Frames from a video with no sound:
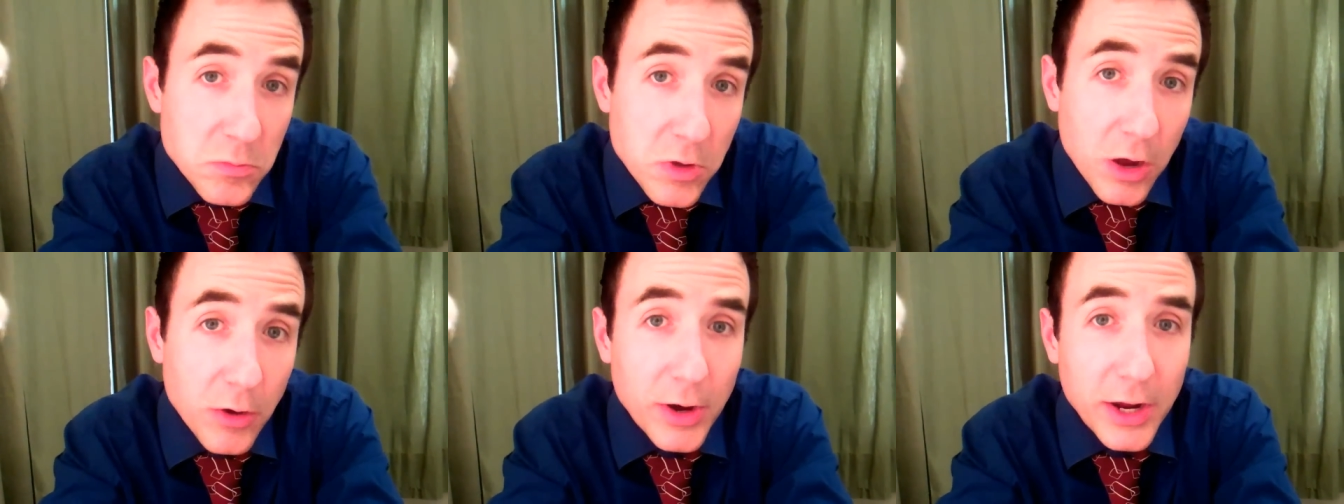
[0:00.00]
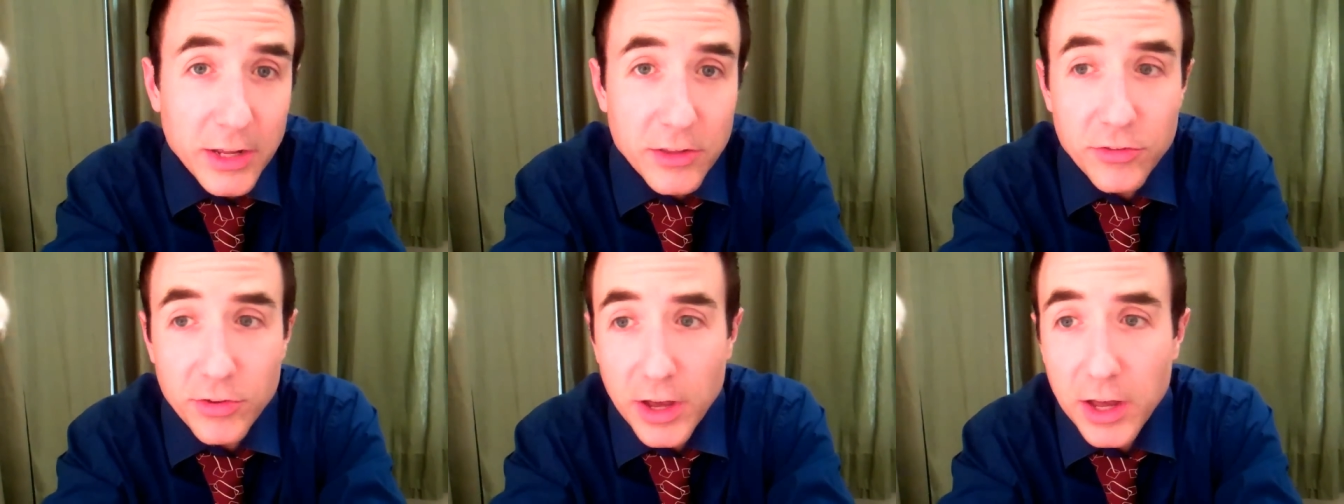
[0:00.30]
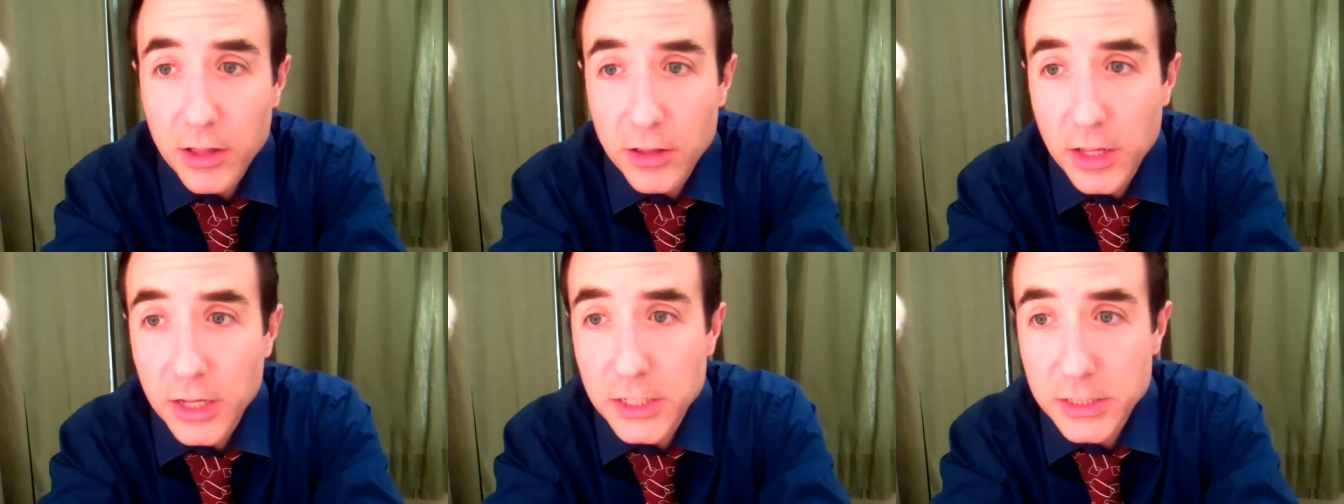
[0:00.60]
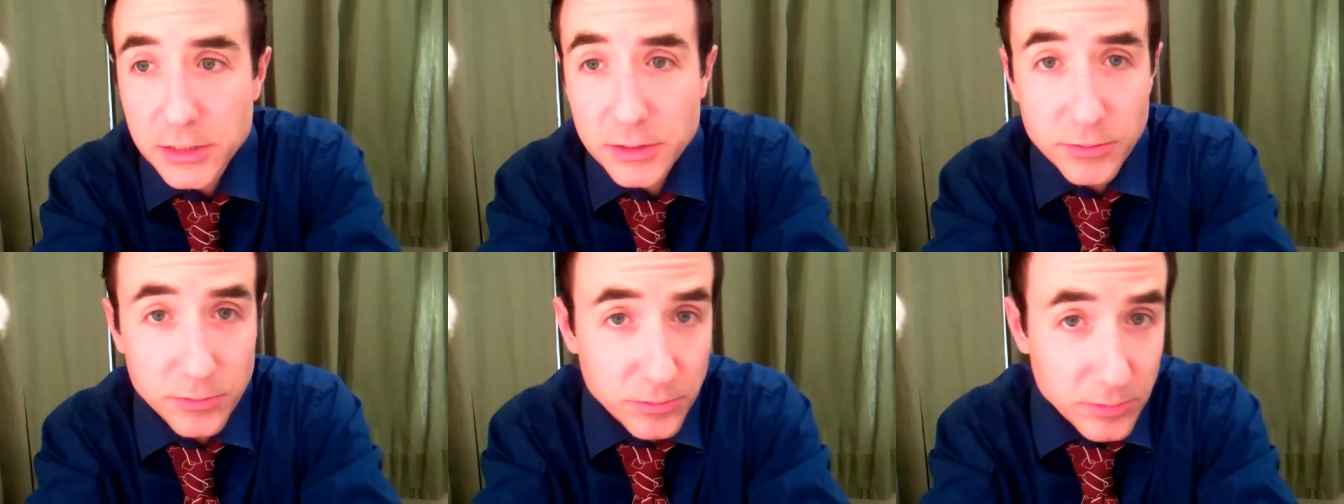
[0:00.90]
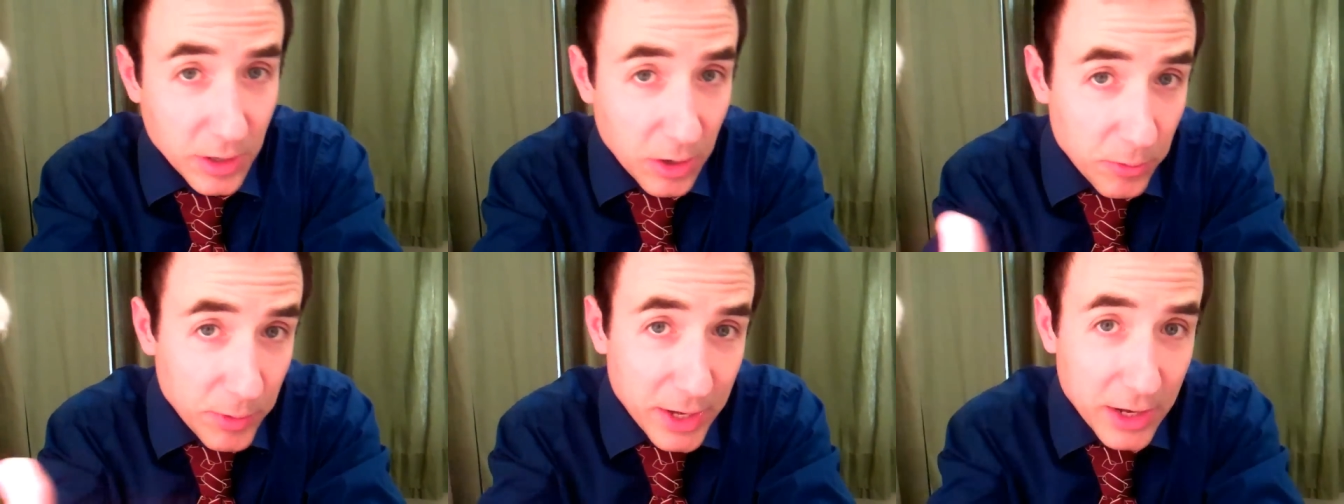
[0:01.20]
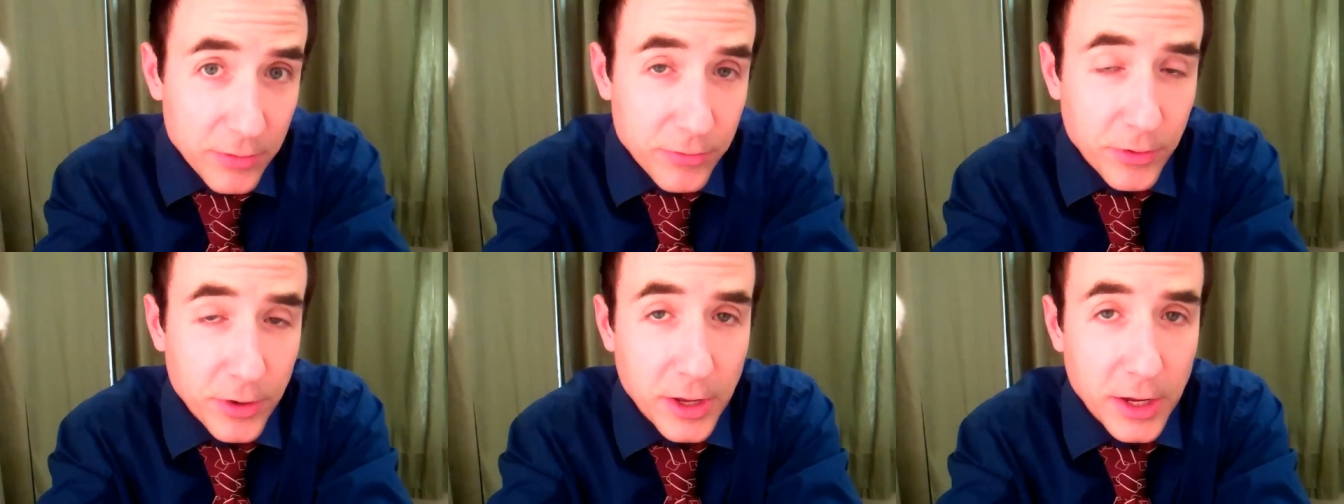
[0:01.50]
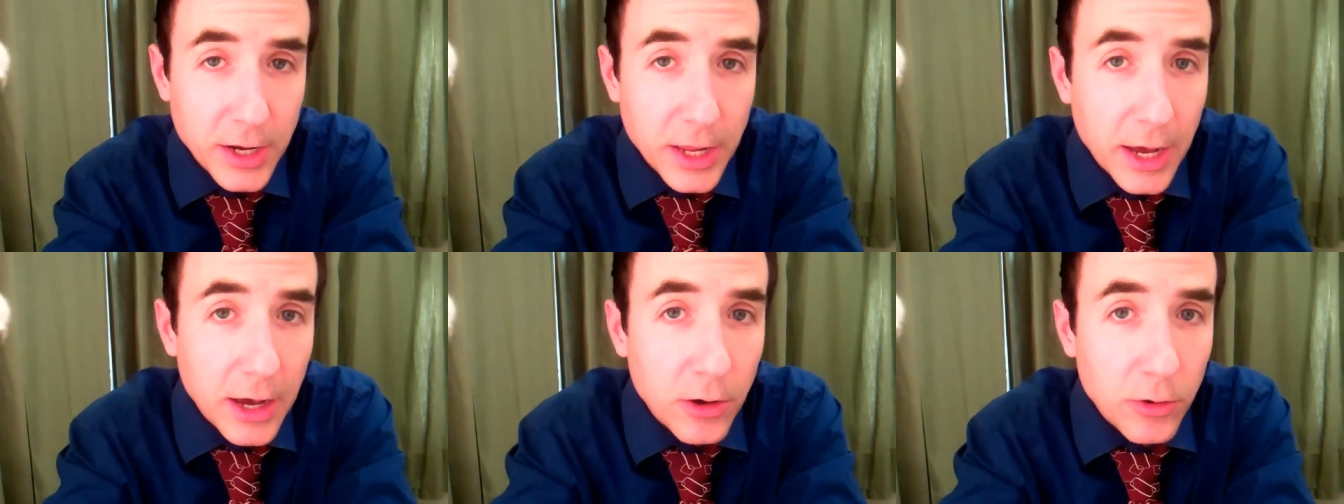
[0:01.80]
All right, so I'll, I'll, I'll read for
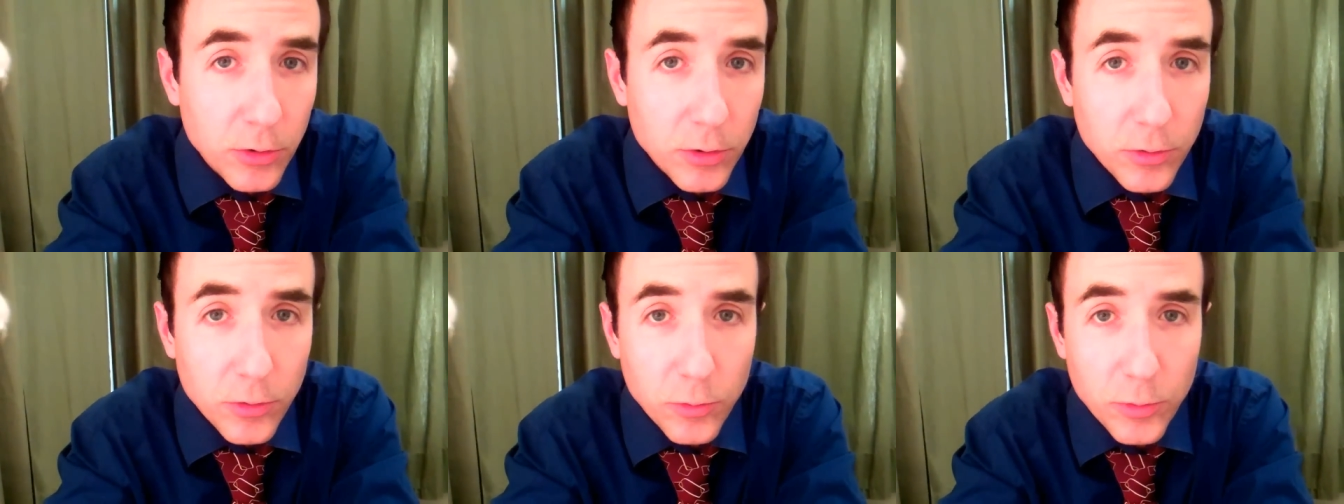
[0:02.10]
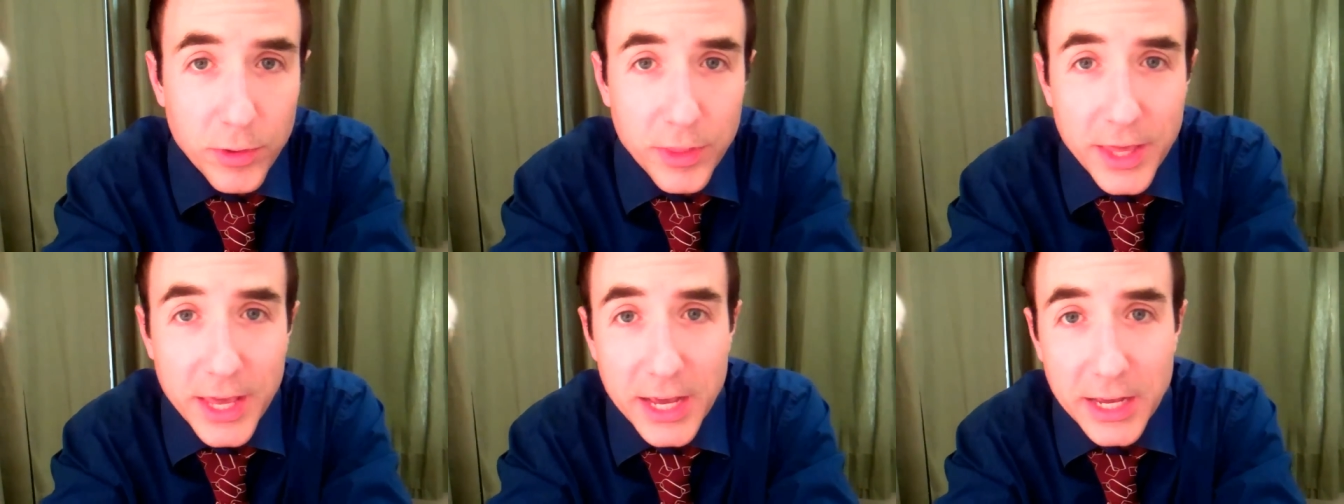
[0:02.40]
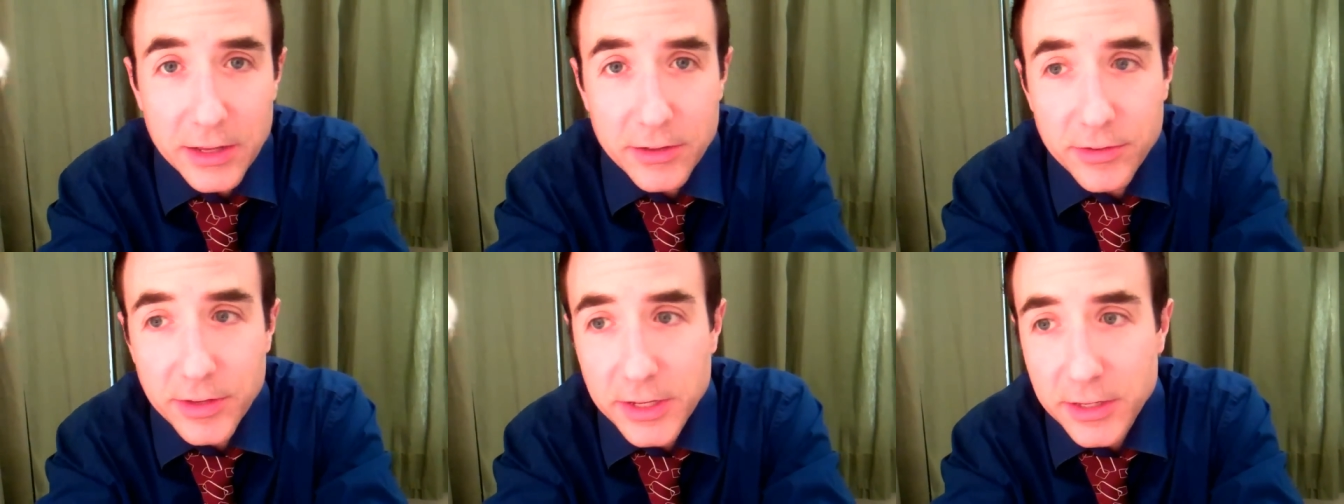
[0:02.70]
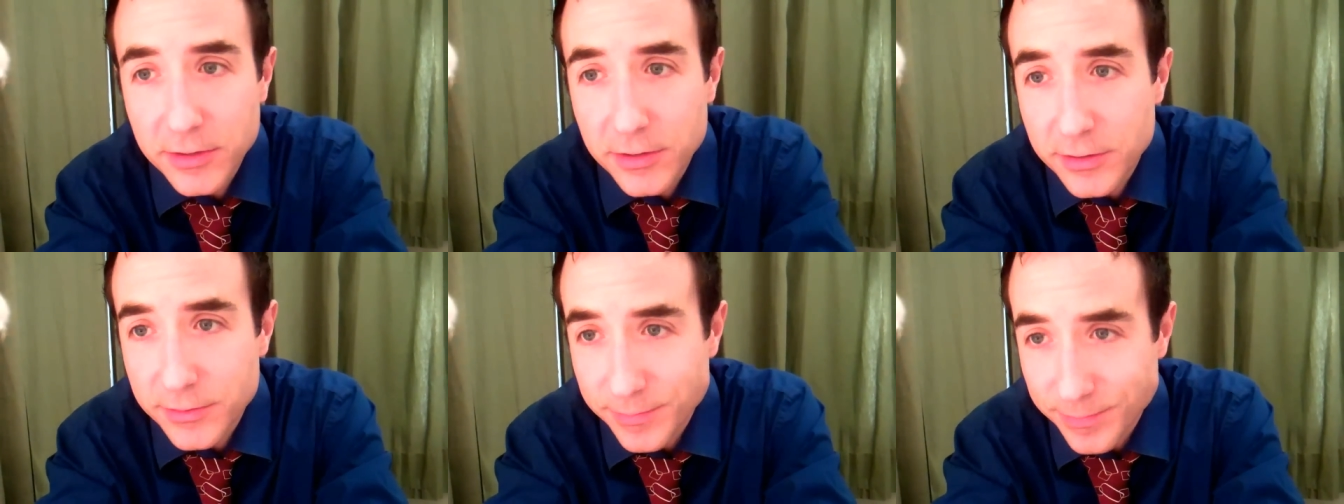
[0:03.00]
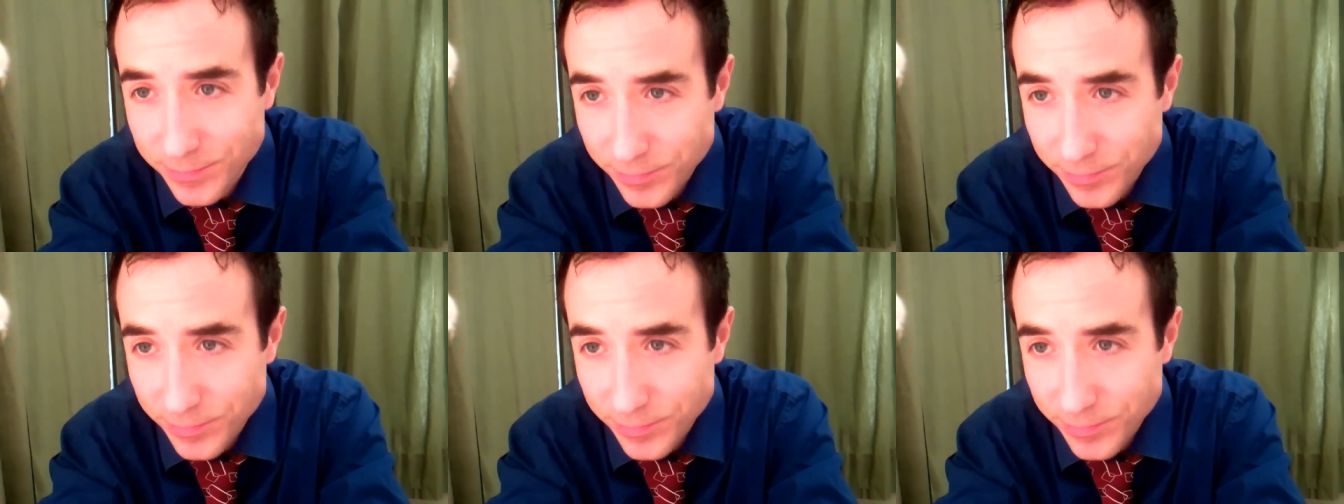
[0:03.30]
you now with the accent.